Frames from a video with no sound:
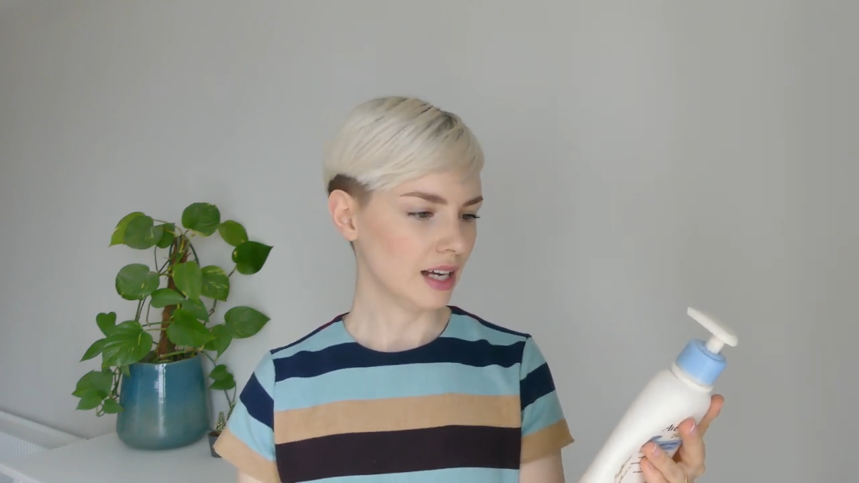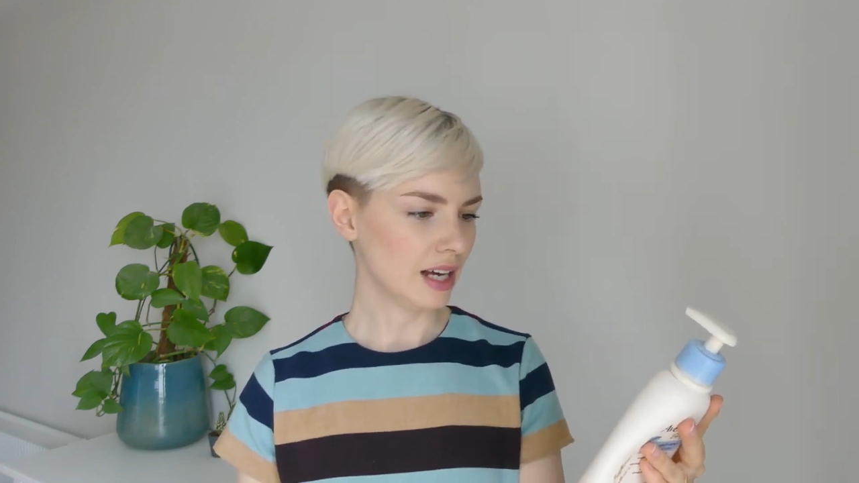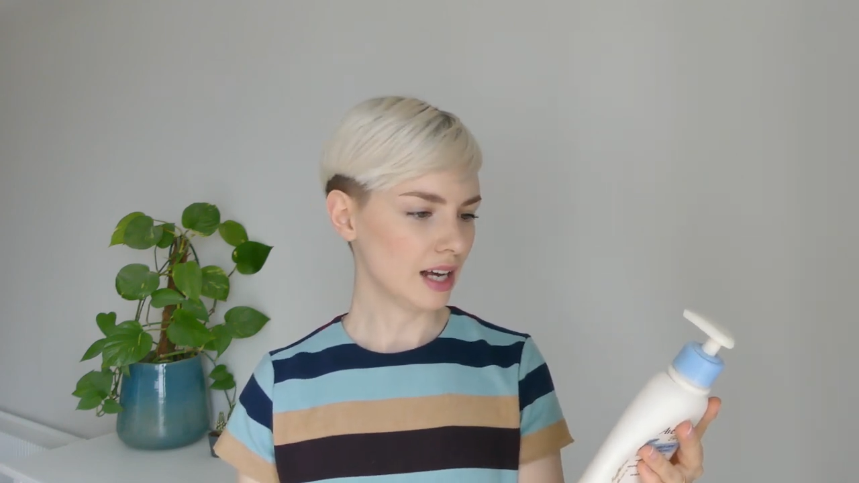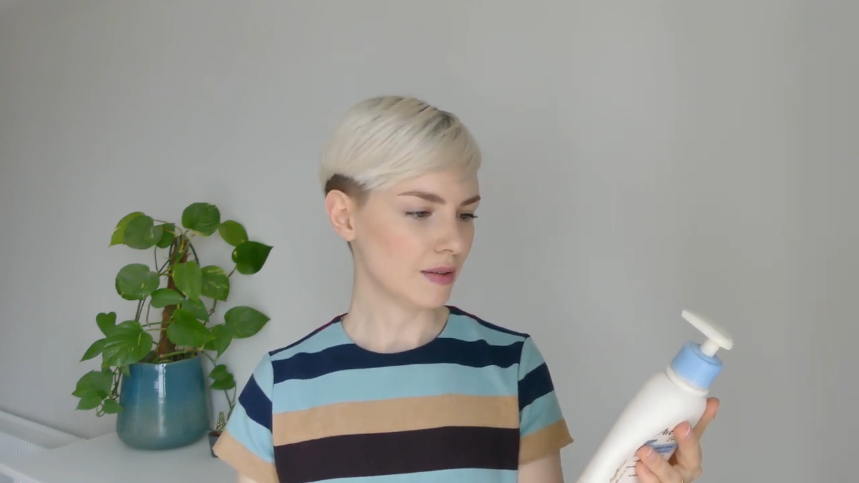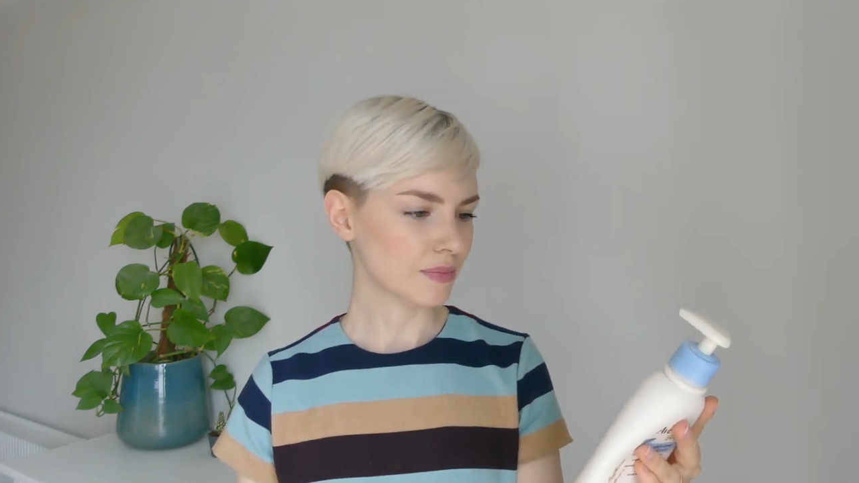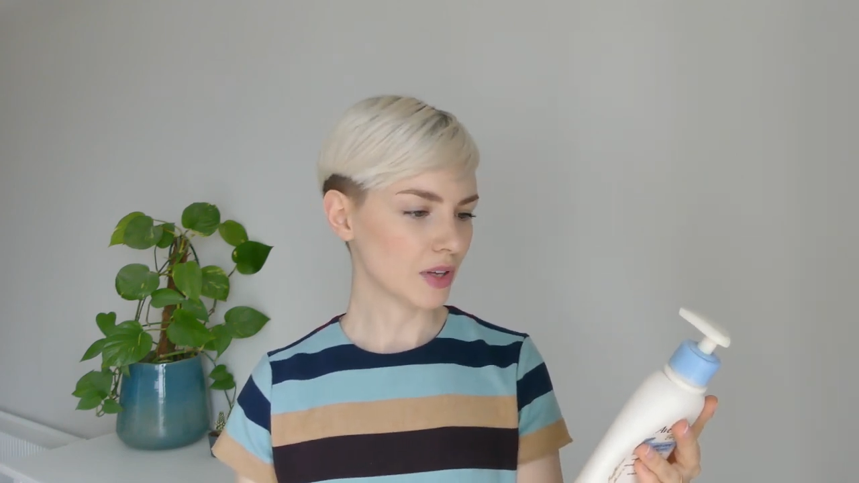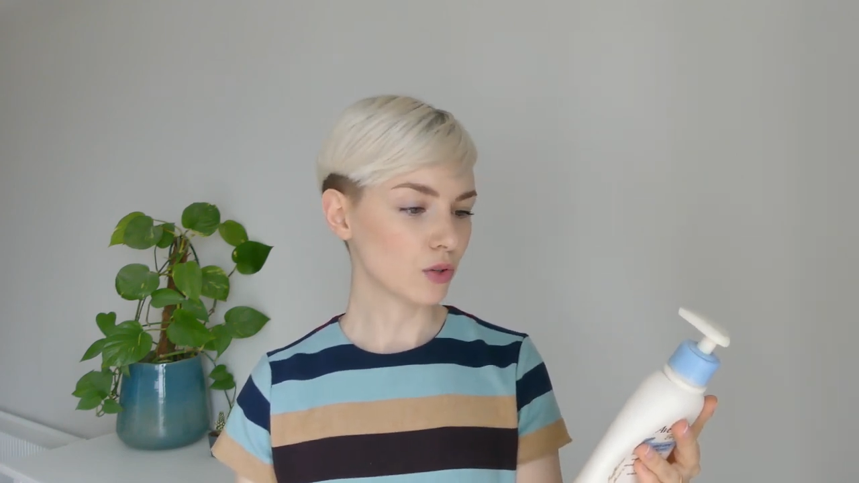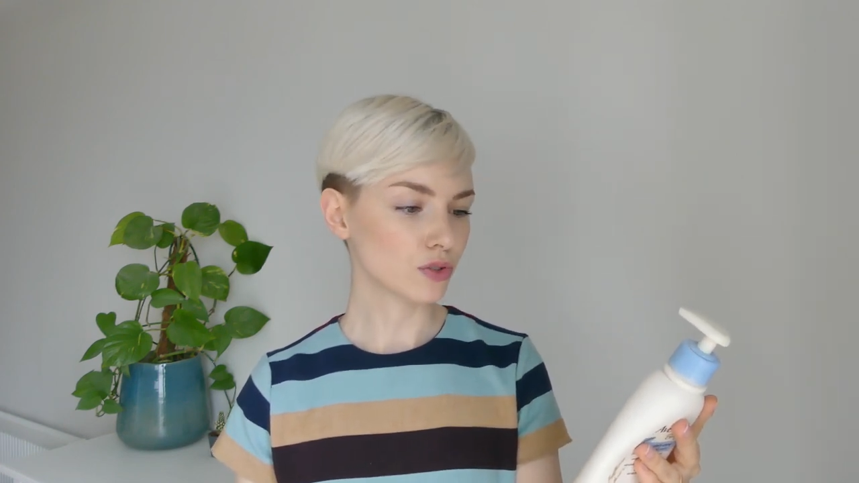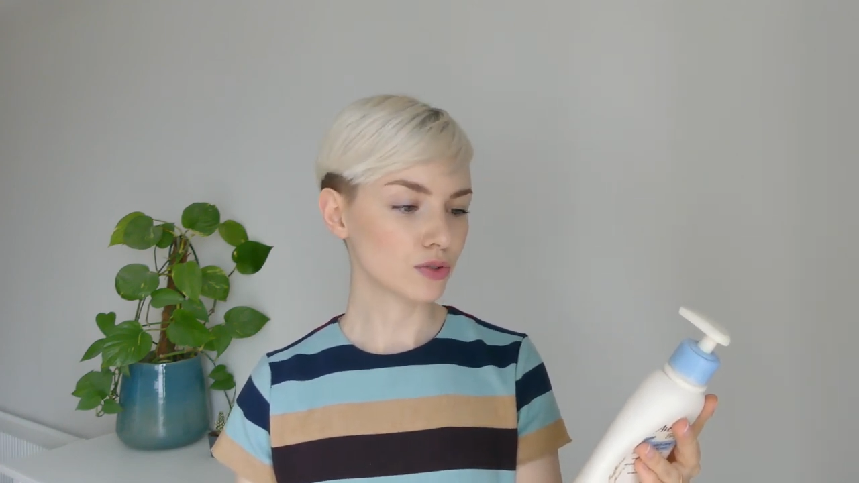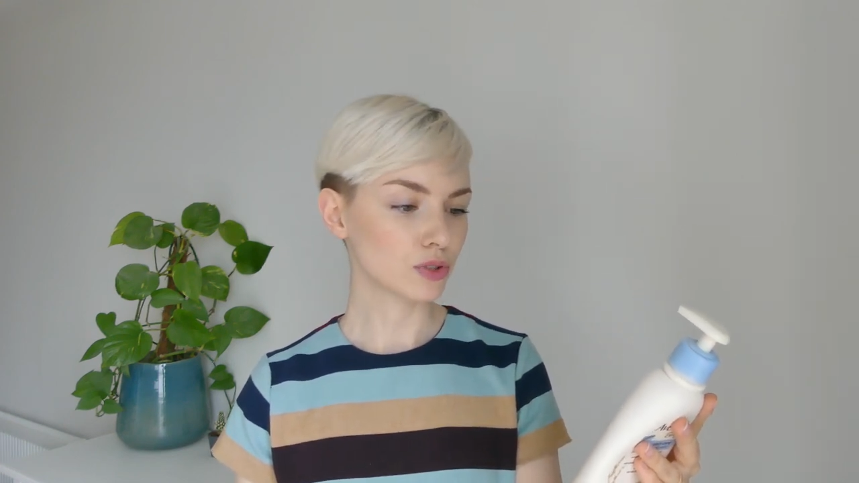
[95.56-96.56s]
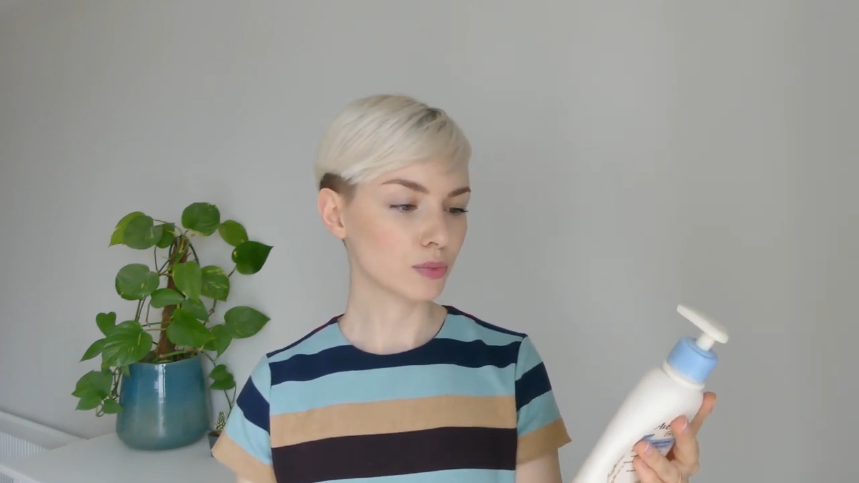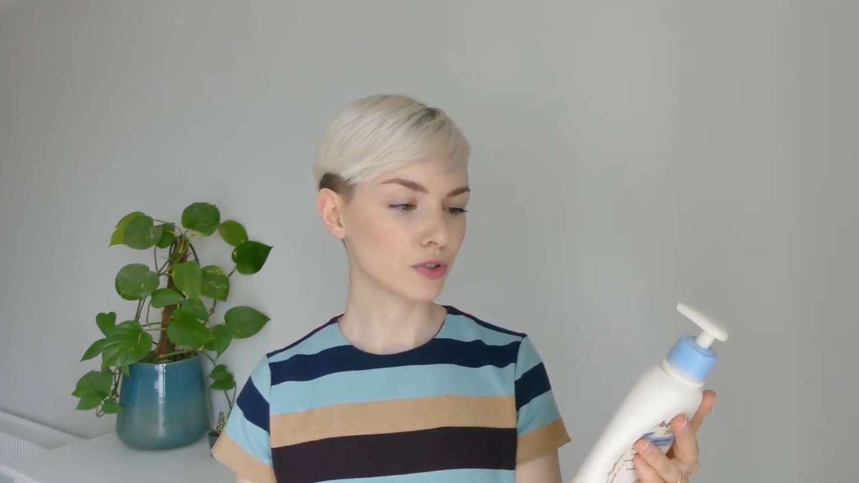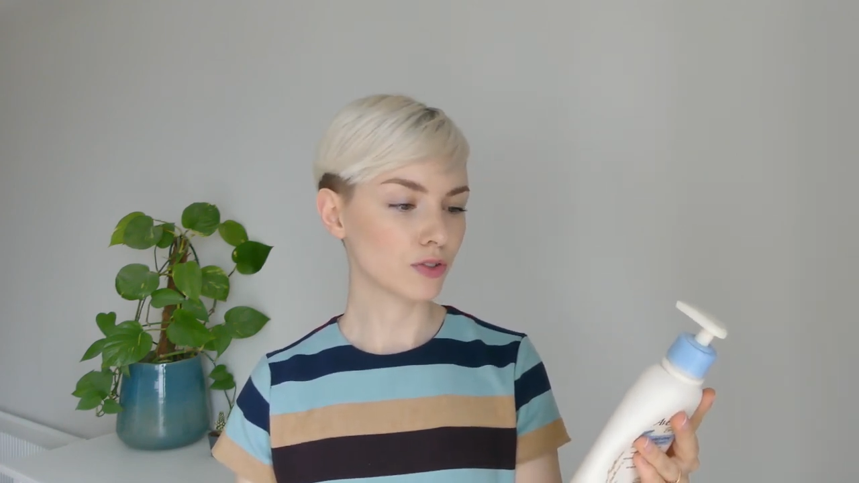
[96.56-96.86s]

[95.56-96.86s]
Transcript: and also suitable